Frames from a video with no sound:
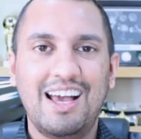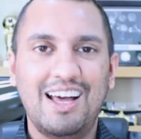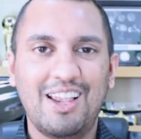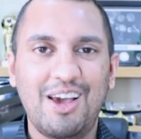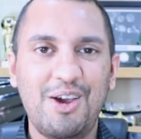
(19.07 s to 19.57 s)

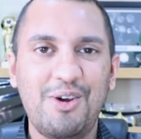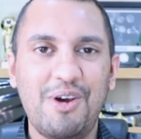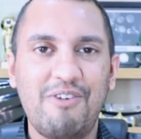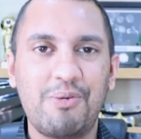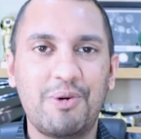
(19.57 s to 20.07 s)
Hello
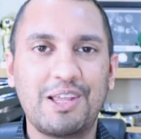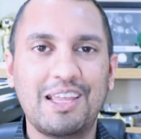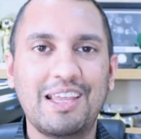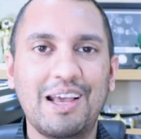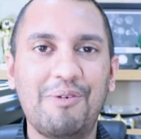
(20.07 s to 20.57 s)

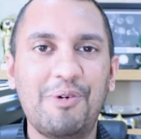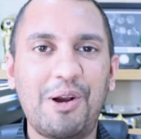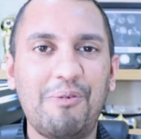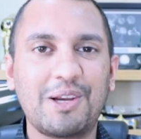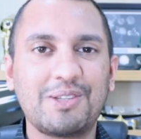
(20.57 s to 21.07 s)
everybody and
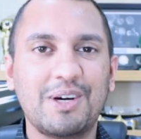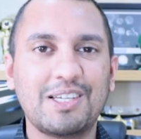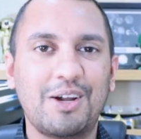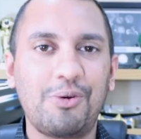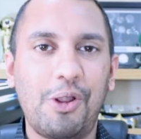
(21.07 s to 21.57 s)
welcome back to my
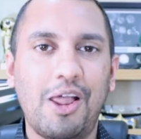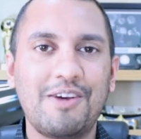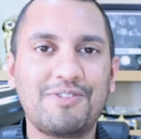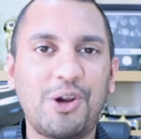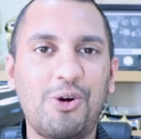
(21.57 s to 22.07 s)
channel
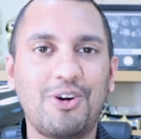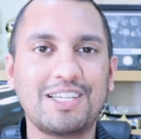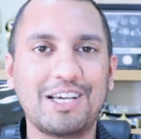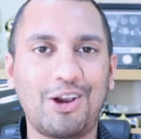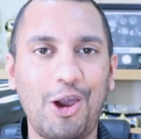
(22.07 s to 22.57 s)
Lifestyle
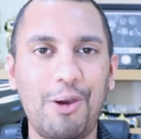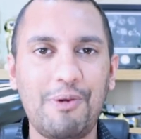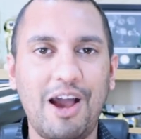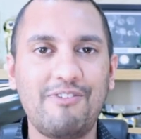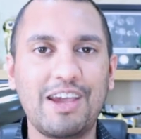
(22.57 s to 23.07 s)
Critic. I hope
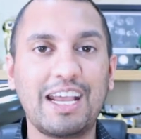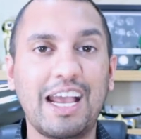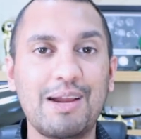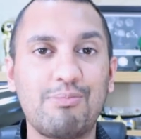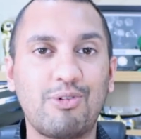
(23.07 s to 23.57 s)
you're having
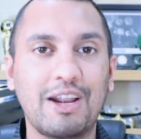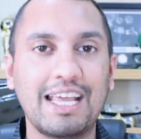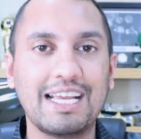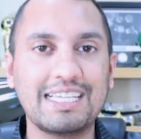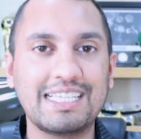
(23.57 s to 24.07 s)
a
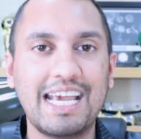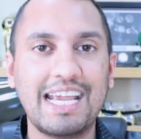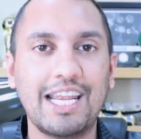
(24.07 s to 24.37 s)
brilliant day.